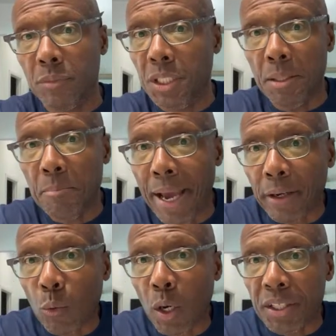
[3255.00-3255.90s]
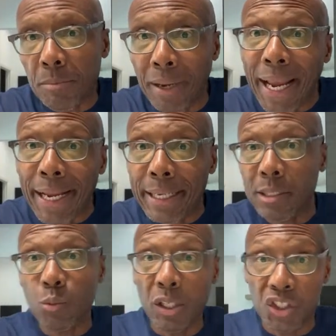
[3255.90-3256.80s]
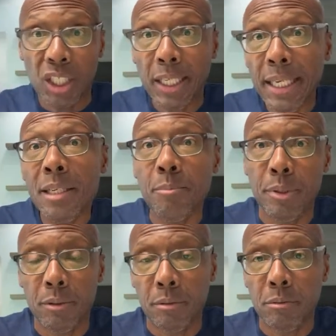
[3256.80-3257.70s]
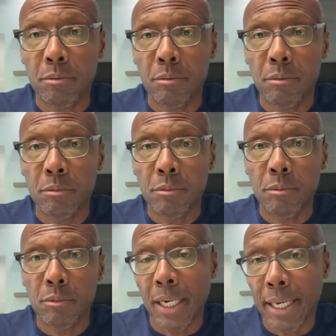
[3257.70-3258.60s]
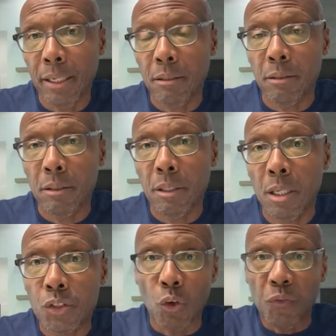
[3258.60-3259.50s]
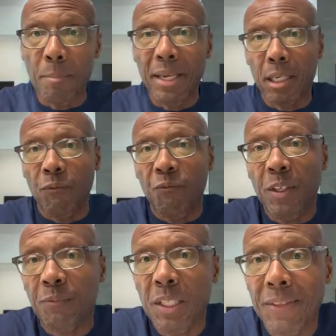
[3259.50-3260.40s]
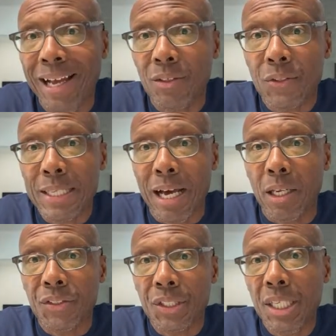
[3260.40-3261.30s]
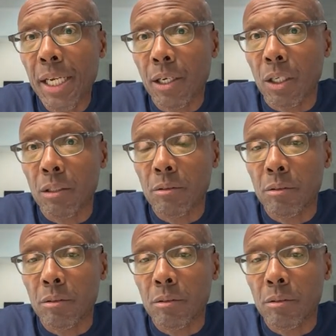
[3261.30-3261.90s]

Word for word: doesn't matter what you make, it's what you keep, right? So if I'm making $50,000 a year,